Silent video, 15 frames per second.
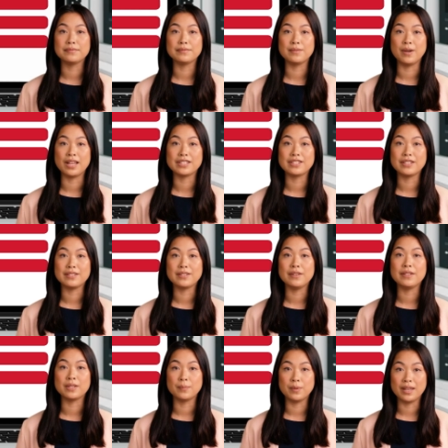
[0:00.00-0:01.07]
Question
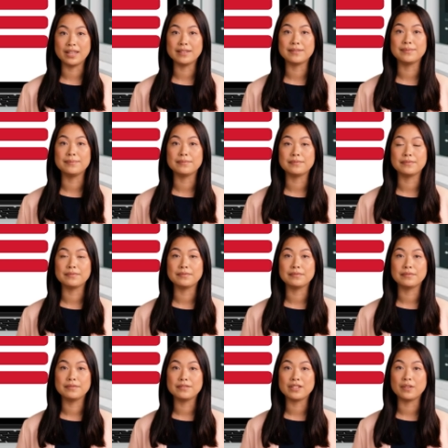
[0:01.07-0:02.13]
31.
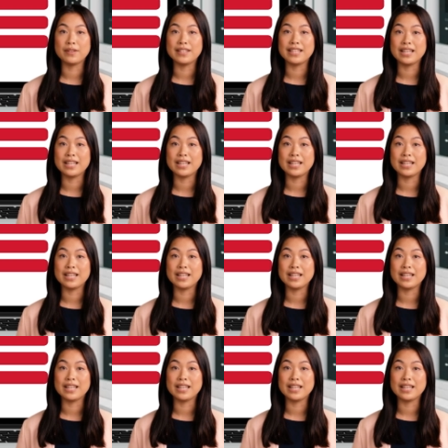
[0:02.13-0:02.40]
During